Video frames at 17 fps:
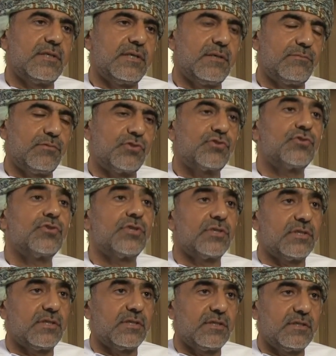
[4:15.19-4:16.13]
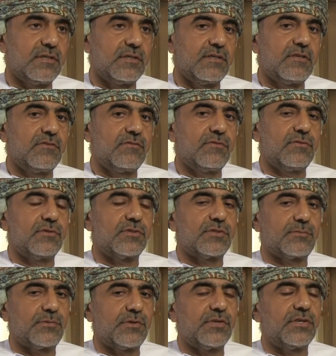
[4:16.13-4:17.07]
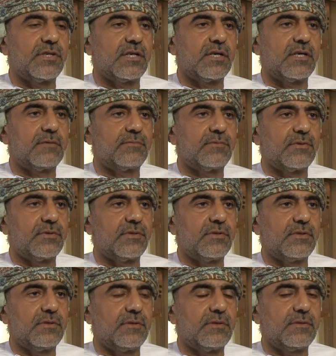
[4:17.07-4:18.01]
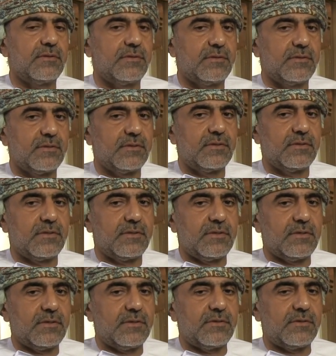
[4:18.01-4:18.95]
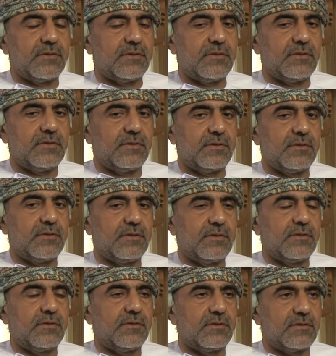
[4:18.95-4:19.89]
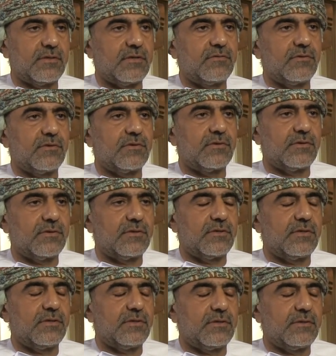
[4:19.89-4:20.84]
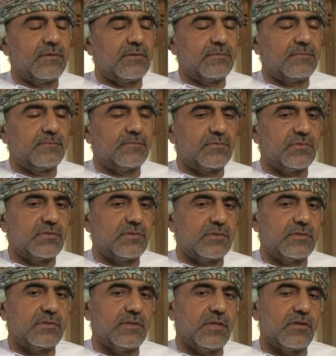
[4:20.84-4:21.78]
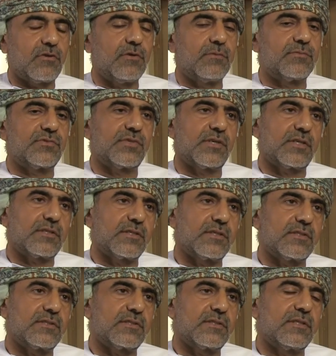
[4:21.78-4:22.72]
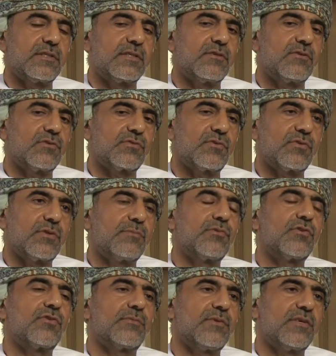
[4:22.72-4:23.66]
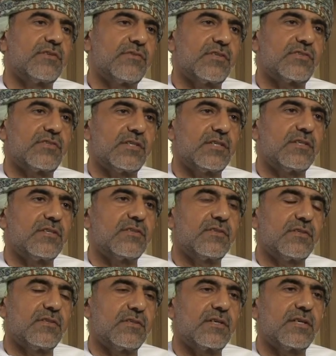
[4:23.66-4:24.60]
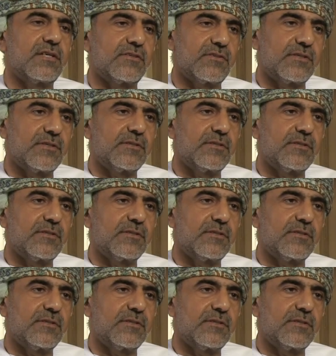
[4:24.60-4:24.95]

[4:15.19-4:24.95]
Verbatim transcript: opportunity for spreading up the the the telephone the telecom sectors and also the broadband facilities